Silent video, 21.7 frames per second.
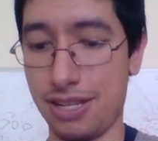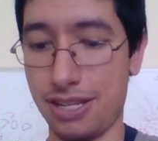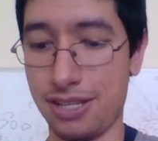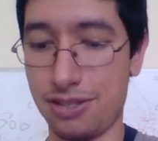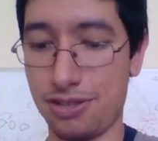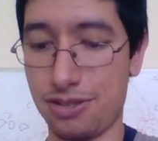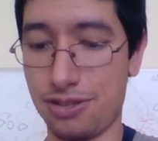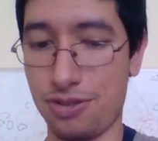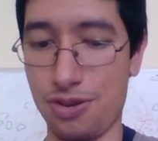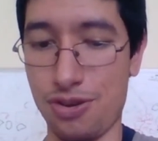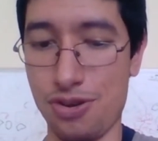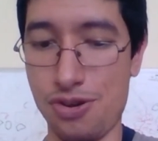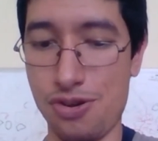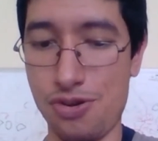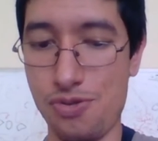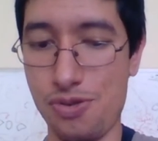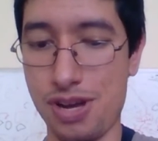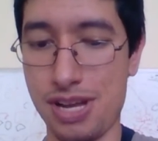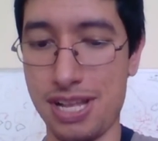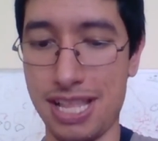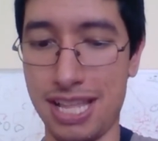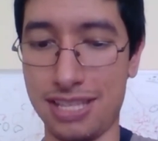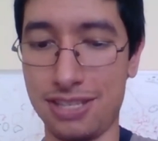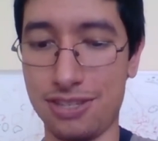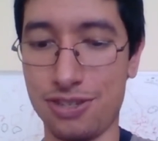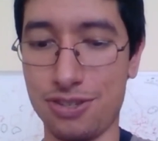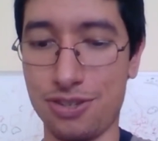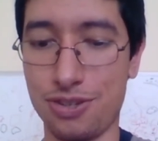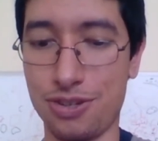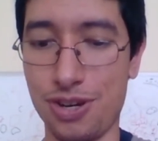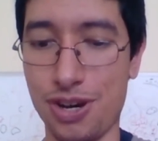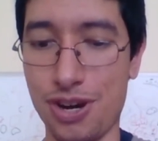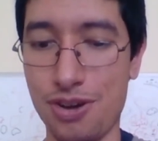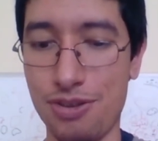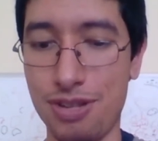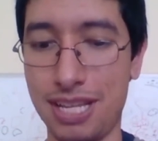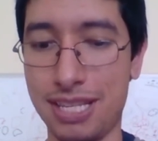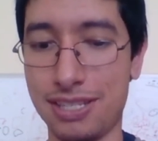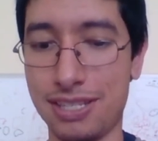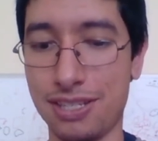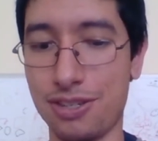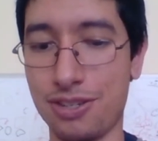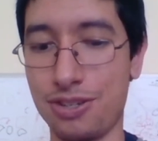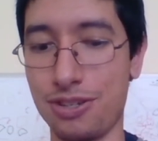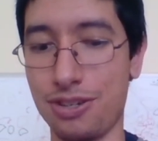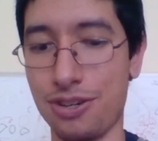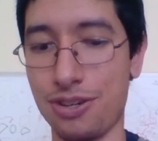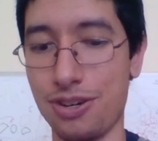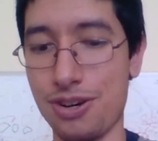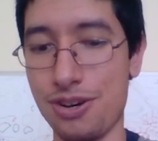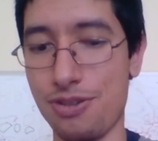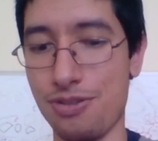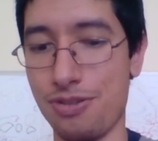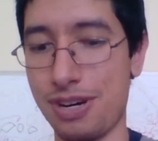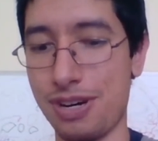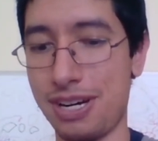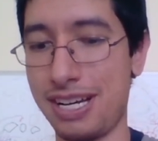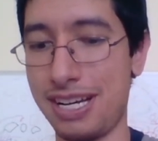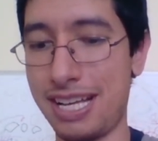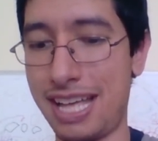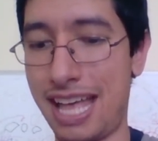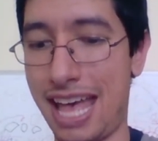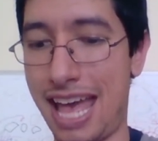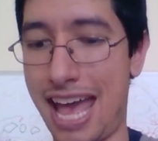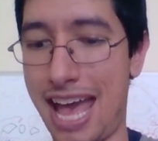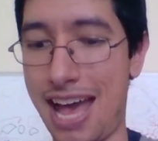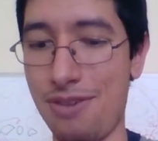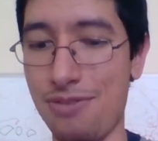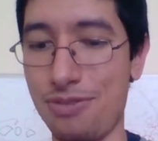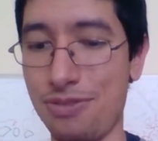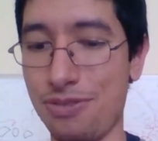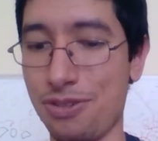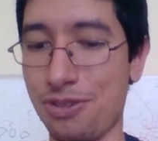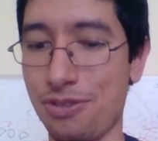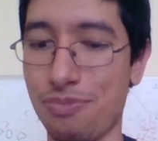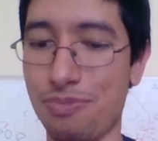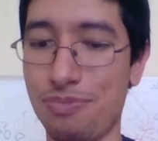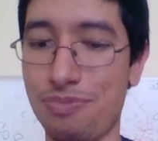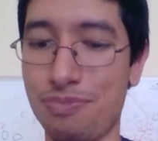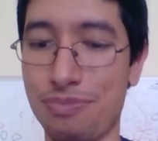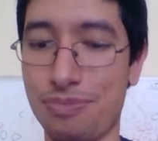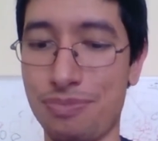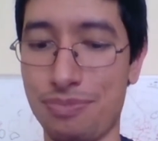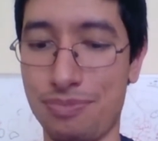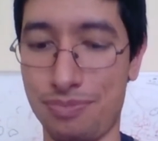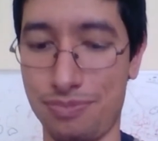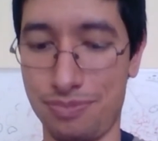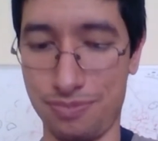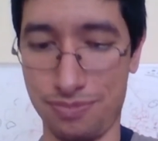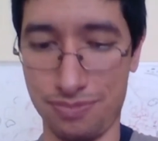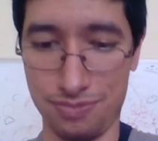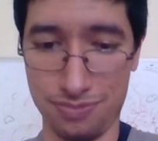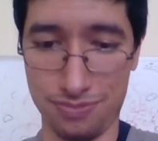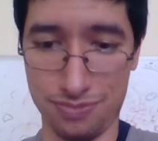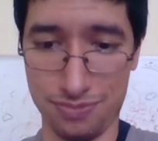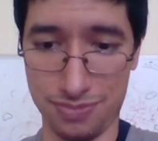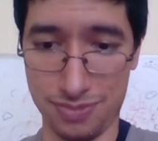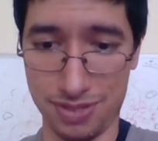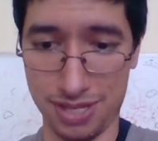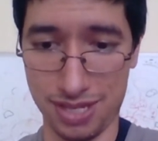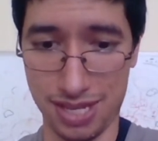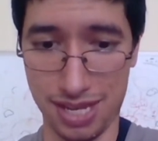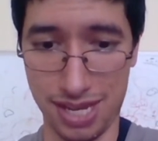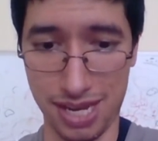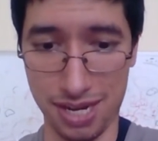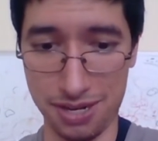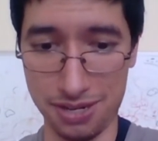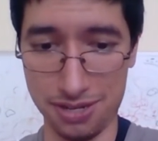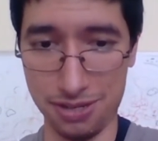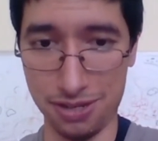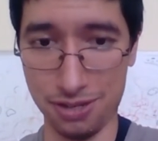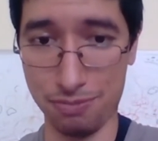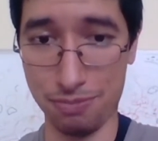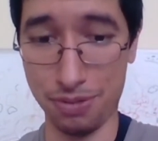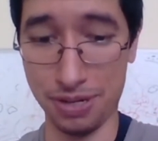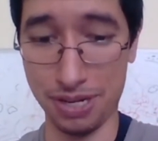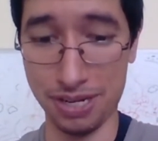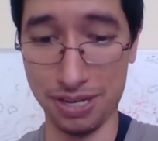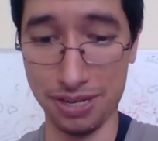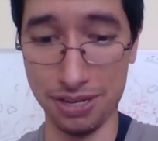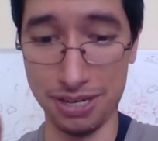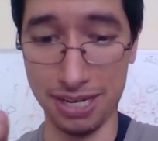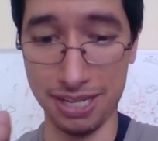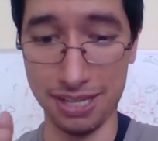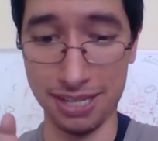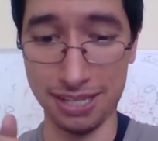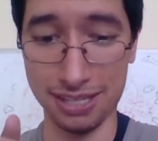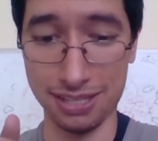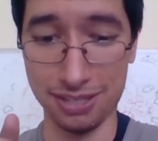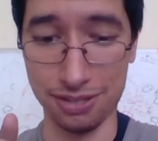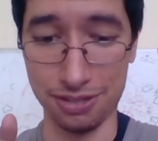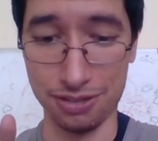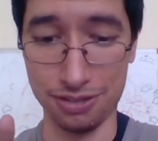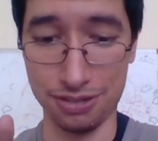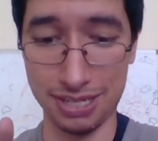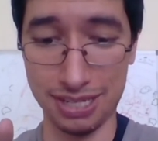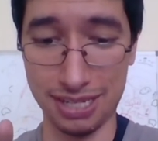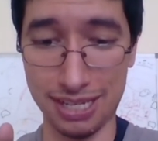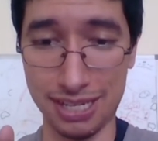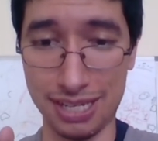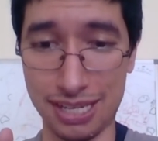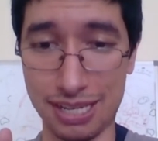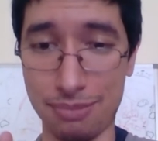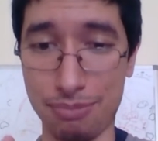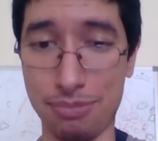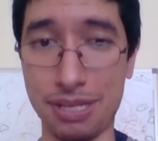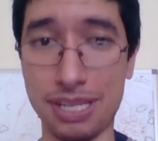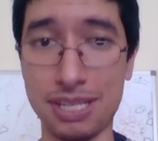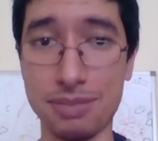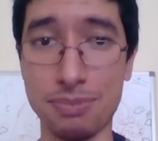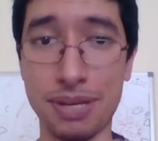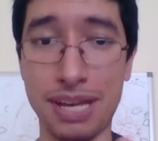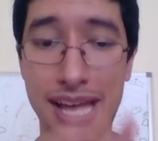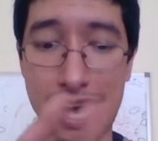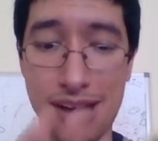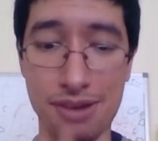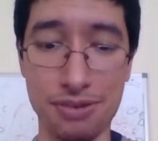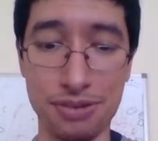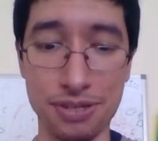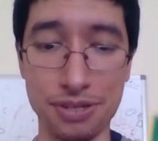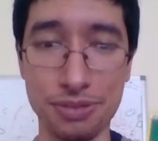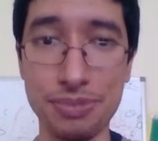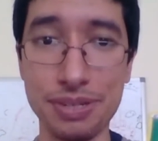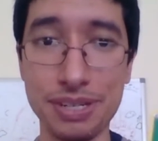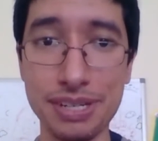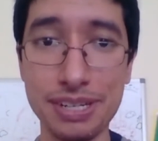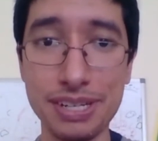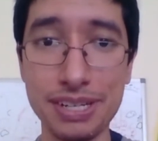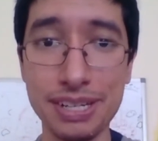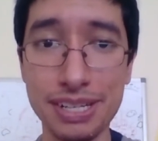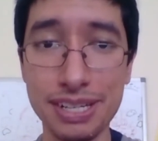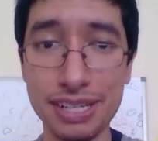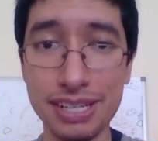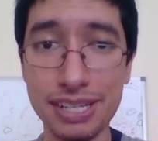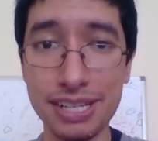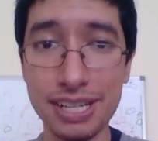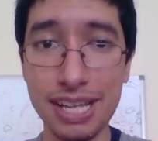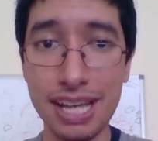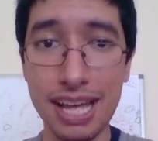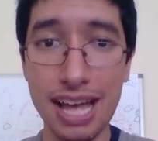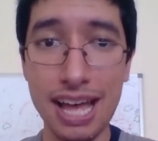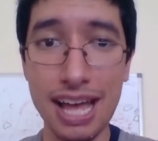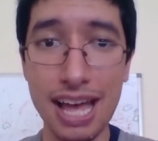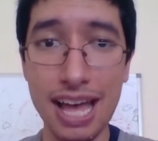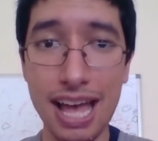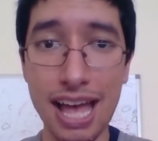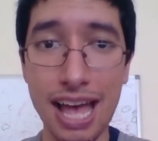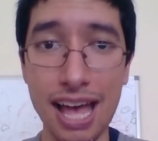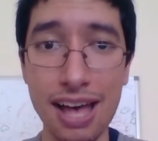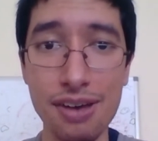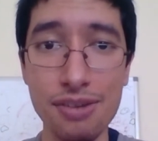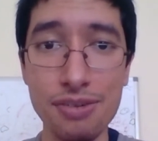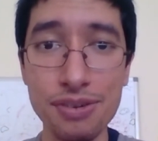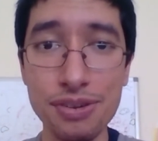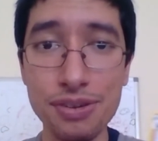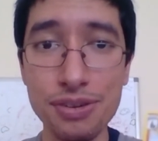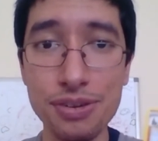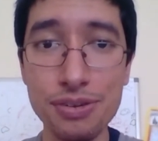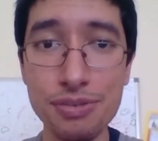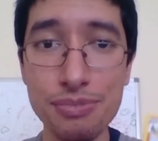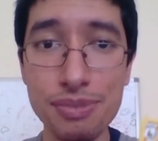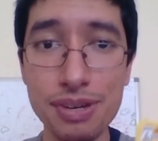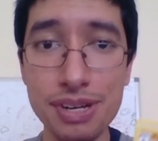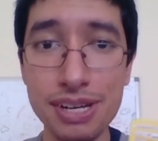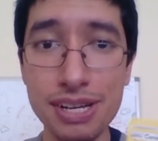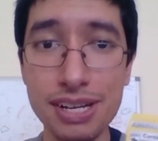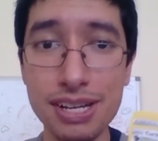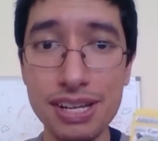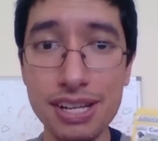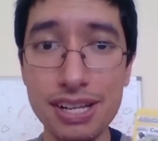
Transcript: Let's go. Let's go. Let's go. Houndoom. Yeah, just looked pretty good on this, so please be a Houndoom. Houndoom.